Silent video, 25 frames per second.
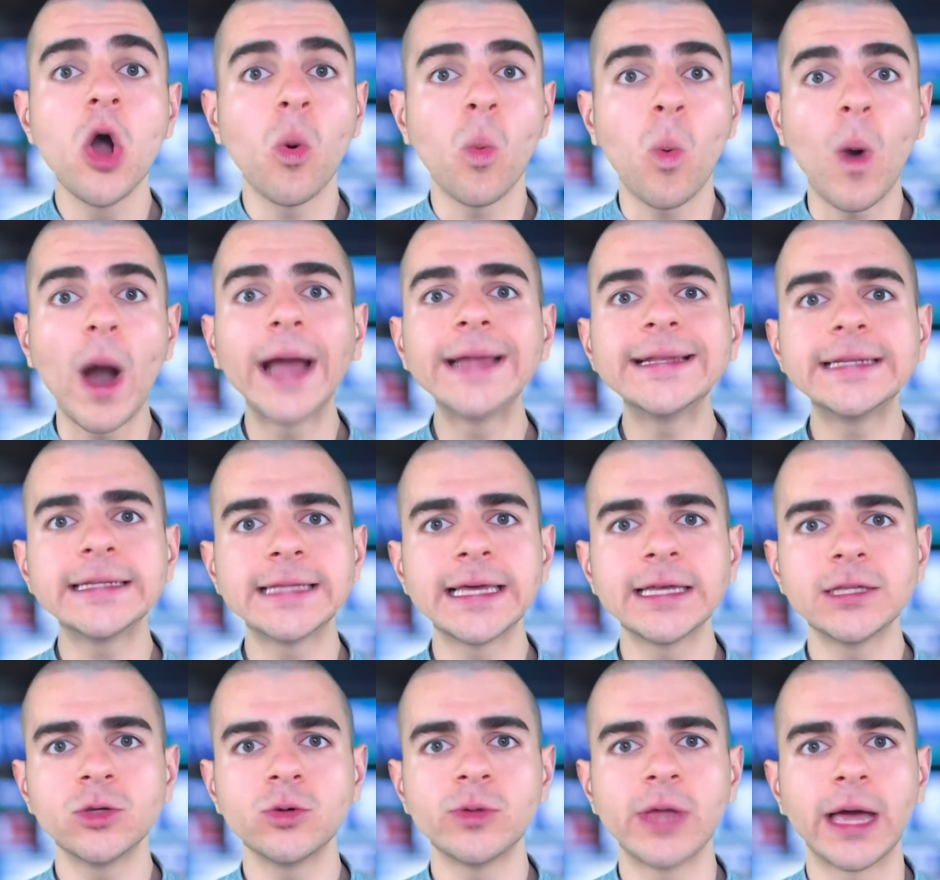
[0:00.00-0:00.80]
Why did
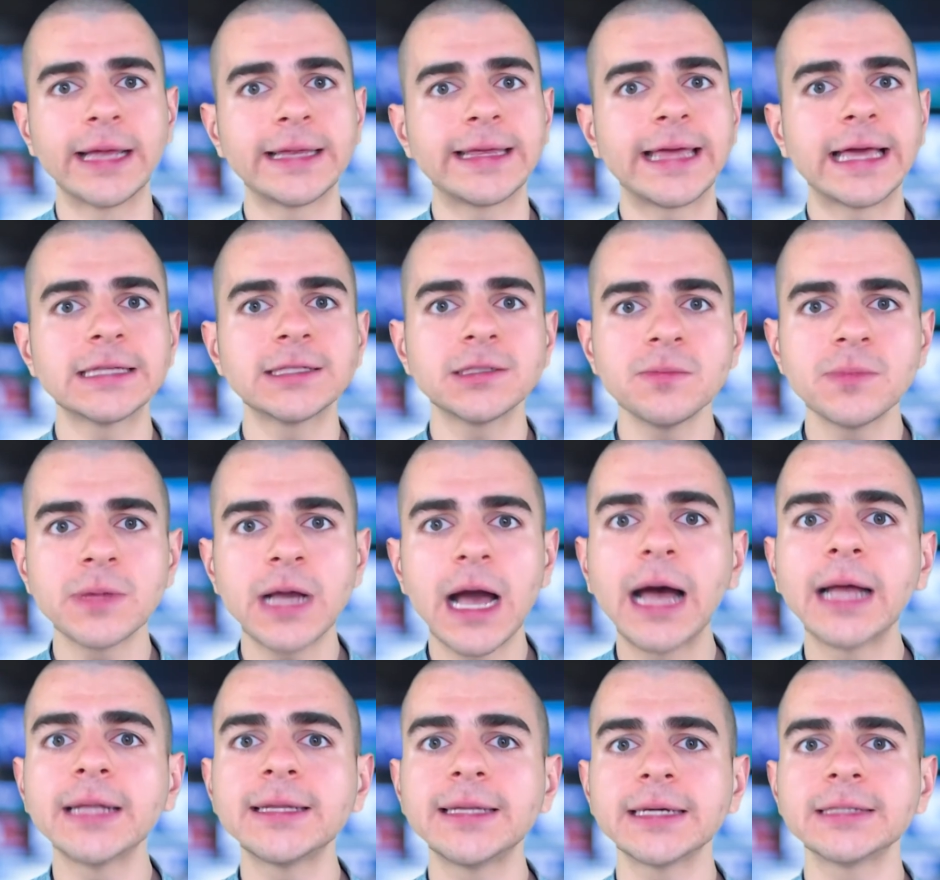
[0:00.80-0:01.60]
they do that? Get some
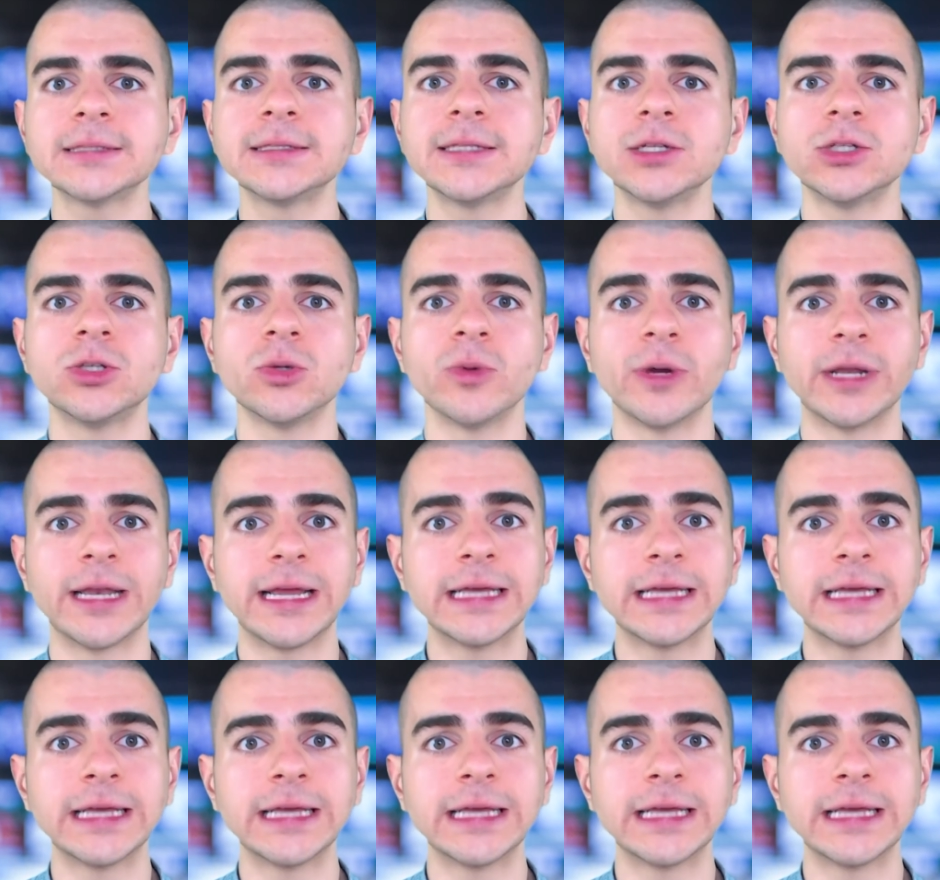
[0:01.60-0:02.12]
context into it.